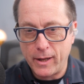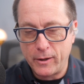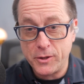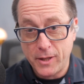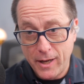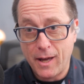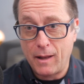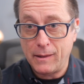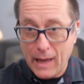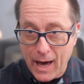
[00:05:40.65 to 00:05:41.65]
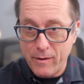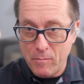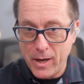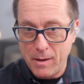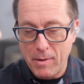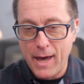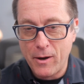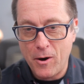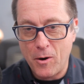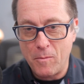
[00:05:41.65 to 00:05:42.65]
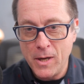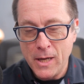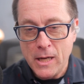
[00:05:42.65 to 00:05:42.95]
And they're sending a lot of money back home.